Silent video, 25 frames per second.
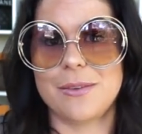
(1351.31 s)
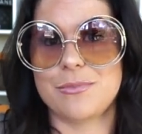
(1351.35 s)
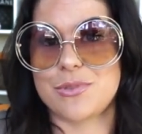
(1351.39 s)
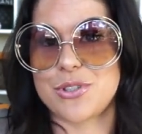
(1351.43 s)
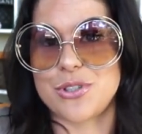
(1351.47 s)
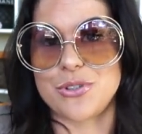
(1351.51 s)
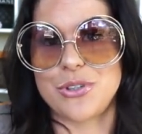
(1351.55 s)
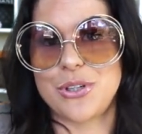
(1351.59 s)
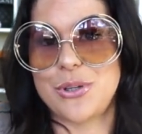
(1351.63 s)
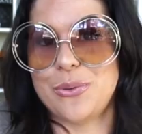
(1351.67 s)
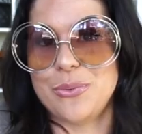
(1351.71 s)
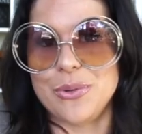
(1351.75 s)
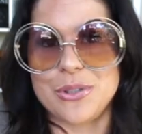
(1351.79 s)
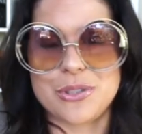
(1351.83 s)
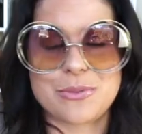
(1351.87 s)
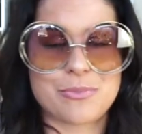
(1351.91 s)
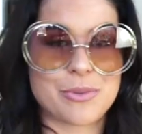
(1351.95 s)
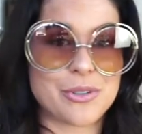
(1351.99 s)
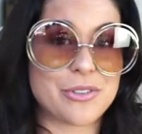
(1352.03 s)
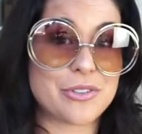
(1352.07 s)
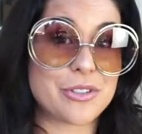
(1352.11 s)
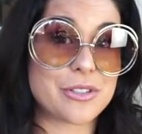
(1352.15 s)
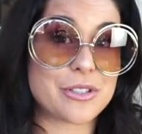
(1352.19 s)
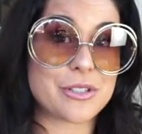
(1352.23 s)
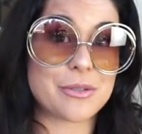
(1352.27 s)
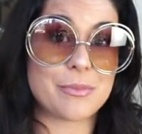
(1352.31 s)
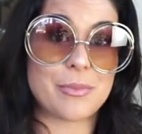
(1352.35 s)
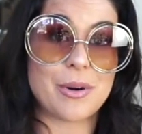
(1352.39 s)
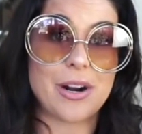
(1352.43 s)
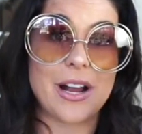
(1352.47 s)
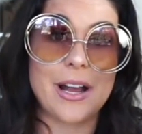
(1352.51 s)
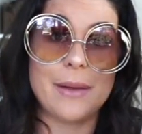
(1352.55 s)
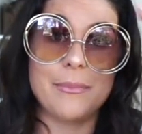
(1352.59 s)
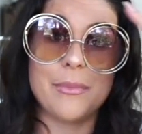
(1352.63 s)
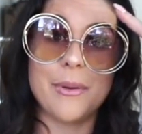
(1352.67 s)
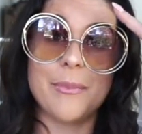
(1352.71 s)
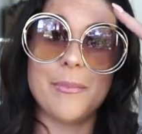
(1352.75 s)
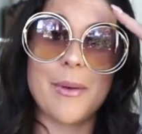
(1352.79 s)
I'm sure you watch Patricia
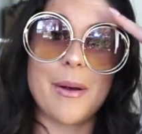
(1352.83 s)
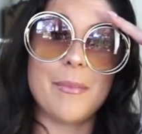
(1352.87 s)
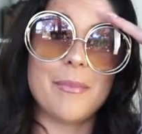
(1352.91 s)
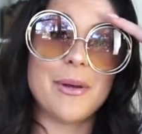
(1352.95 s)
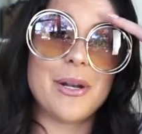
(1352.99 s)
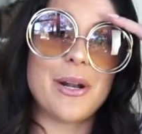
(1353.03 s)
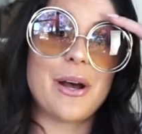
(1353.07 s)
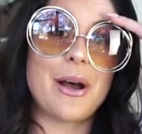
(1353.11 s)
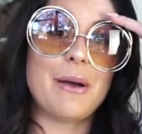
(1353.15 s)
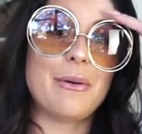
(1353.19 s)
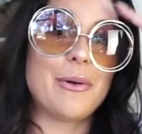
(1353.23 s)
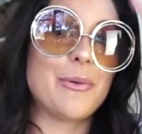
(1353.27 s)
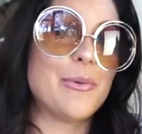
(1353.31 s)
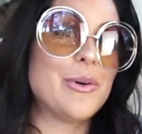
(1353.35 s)
Bright. But mum and I